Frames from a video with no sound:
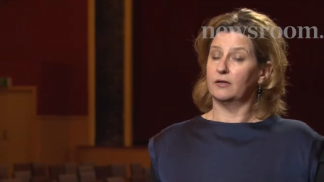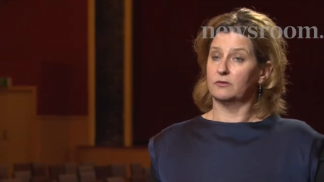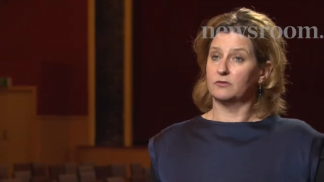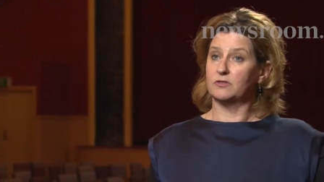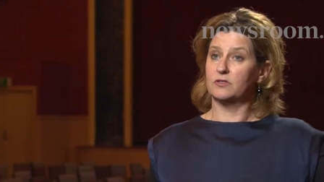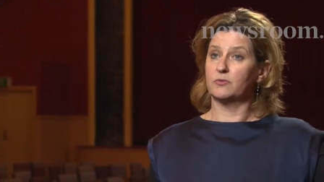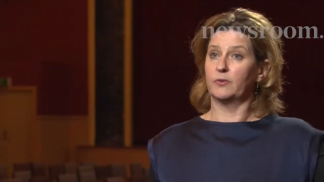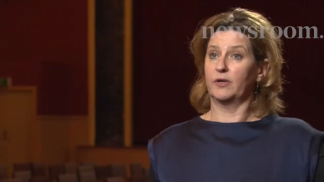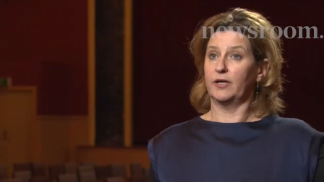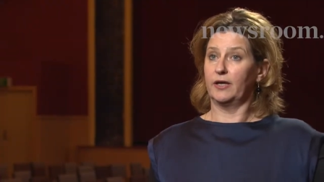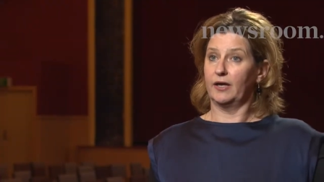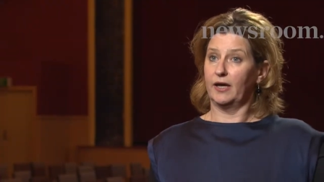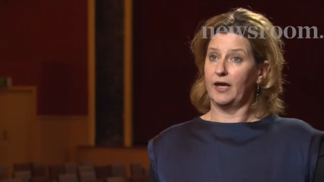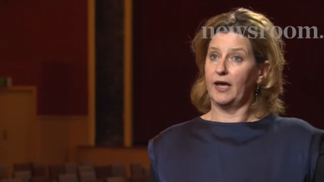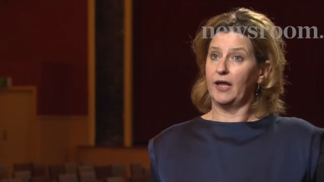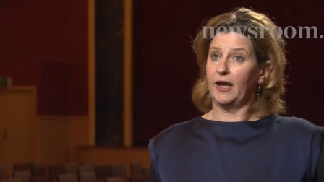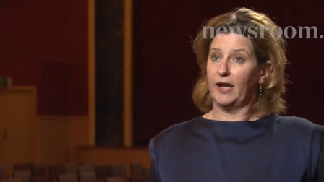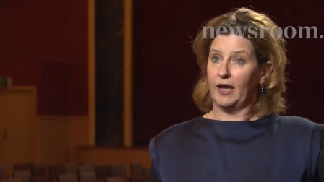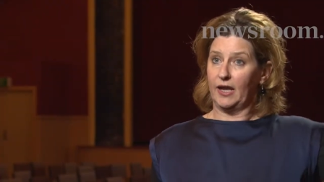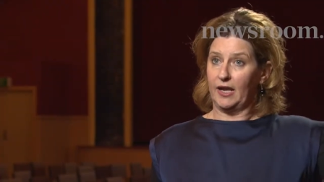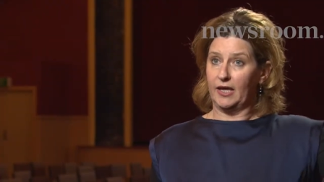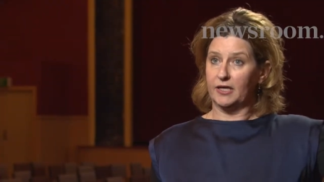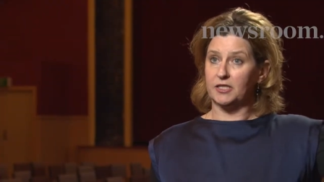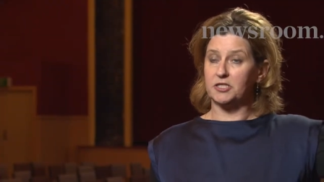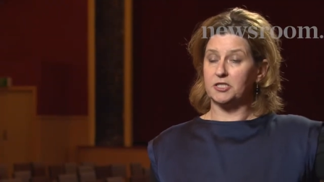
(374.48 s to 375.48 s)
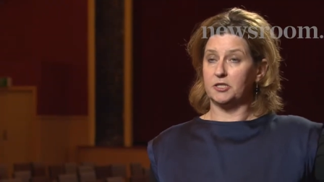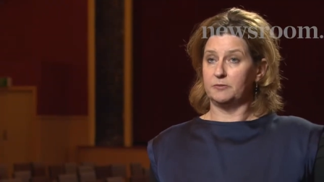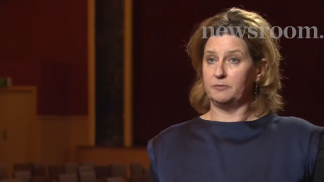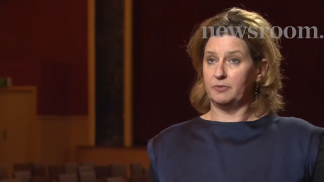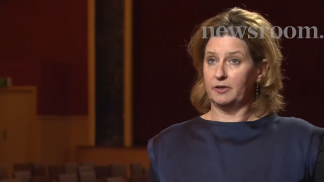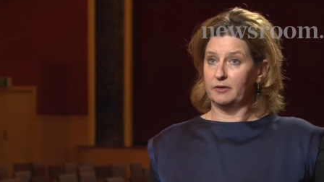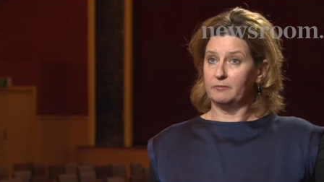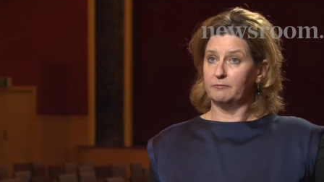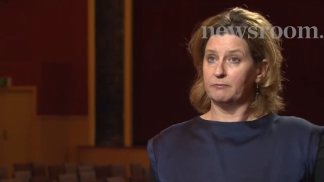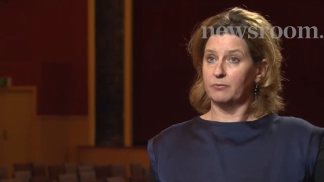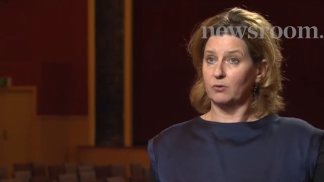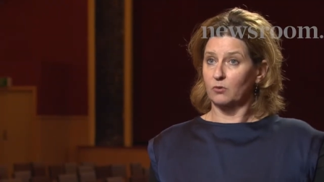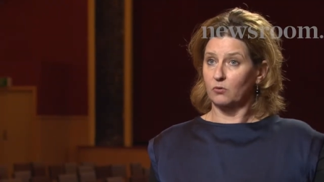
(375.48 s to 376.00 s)
elsewhere and had actually
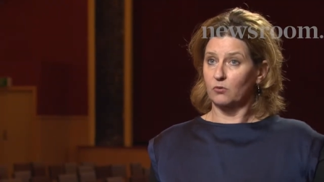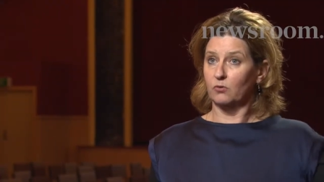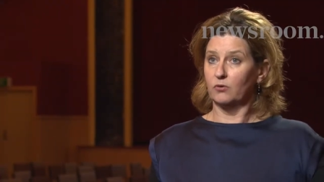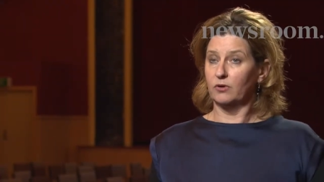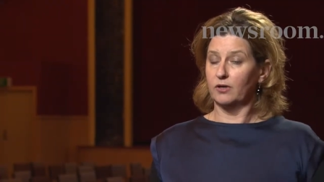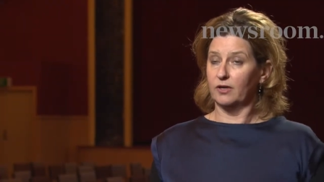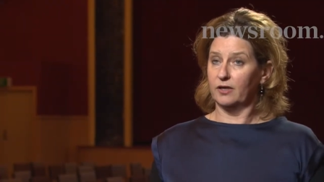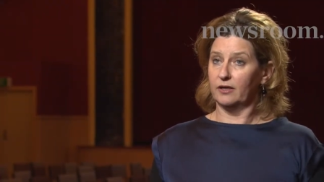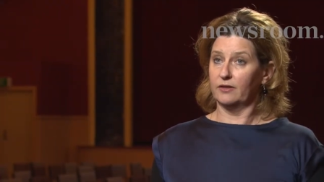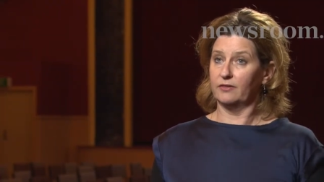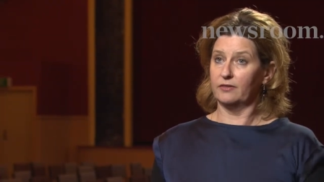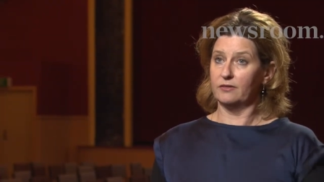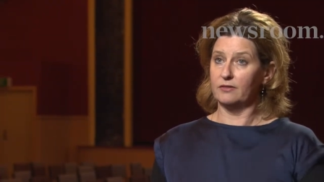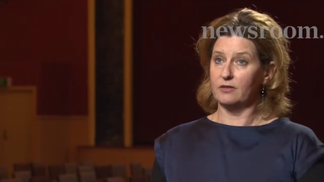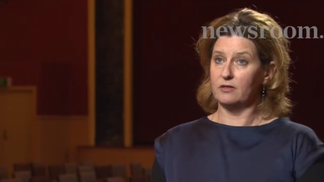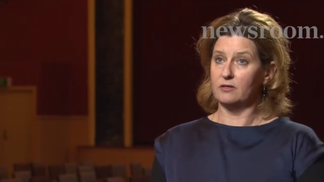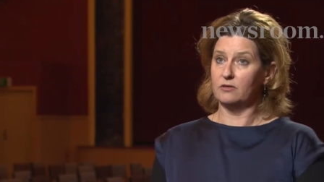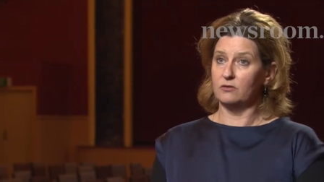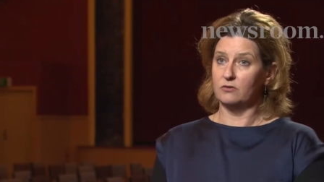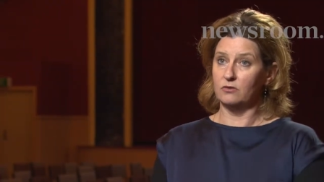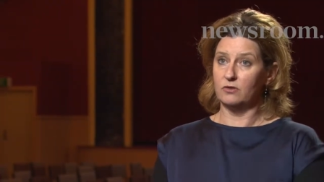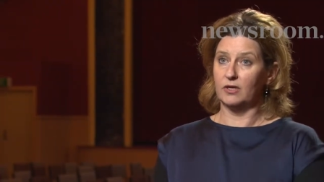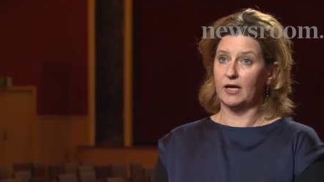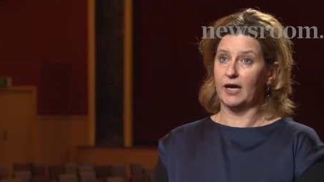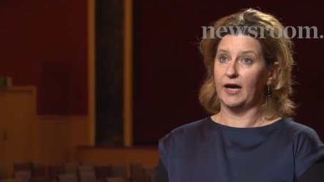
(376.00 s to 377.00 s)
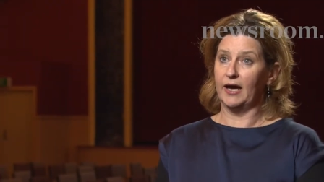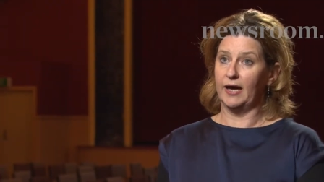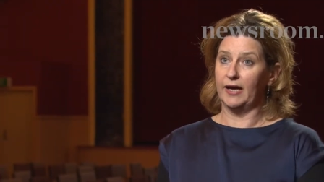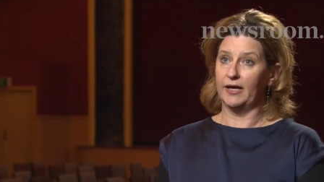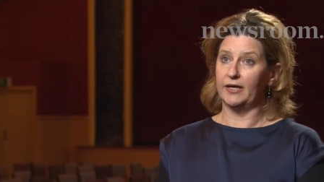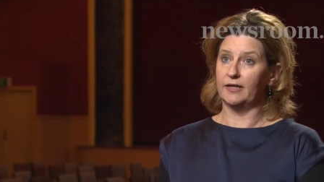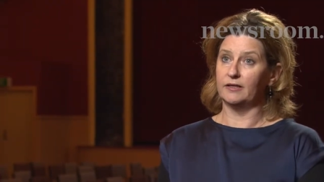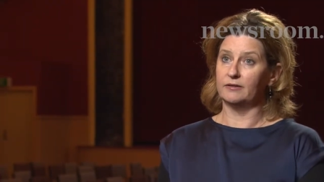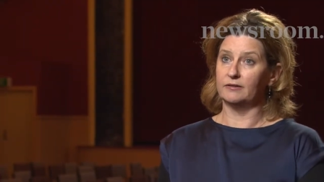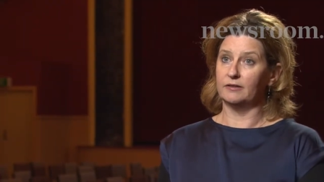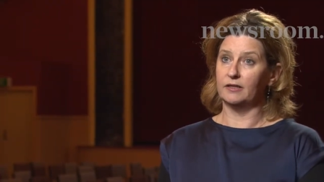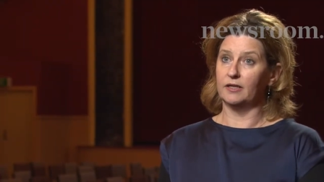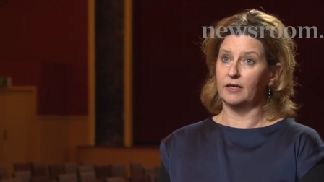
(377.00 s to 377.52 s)
been born in the
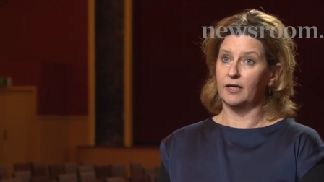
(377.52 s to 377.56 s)
UK.